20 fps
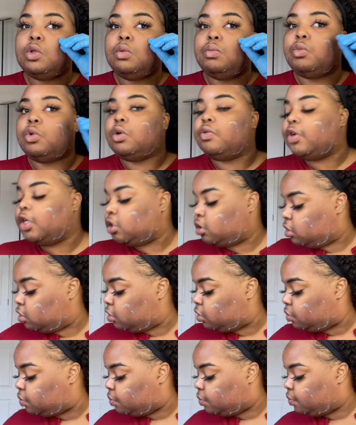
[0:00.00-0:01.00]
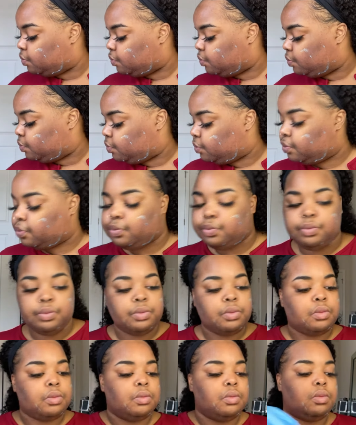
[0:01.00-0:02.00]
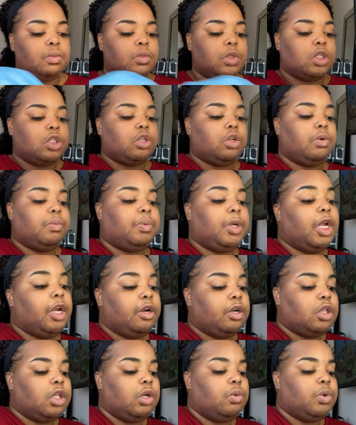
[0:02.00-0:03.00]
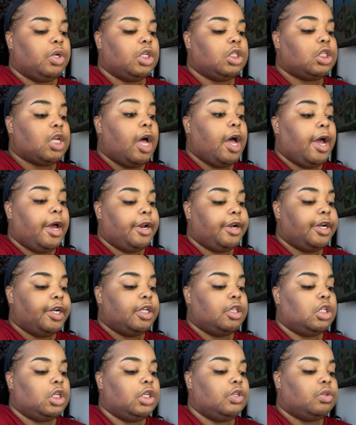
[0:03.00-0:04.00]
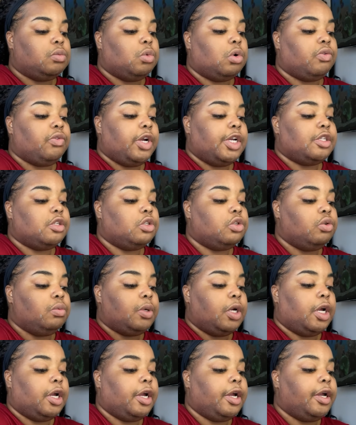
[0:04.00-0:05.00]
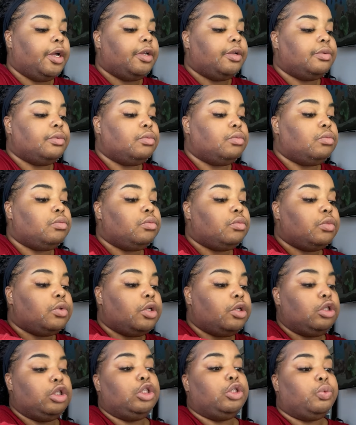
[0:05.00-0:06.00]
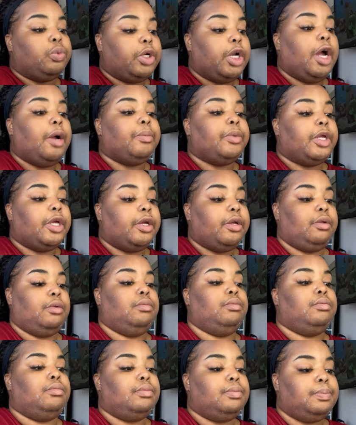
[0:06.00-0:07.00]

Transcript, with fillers: More residue. So apparently when it's hotter, it leaves more residue behind, is what I'm getting.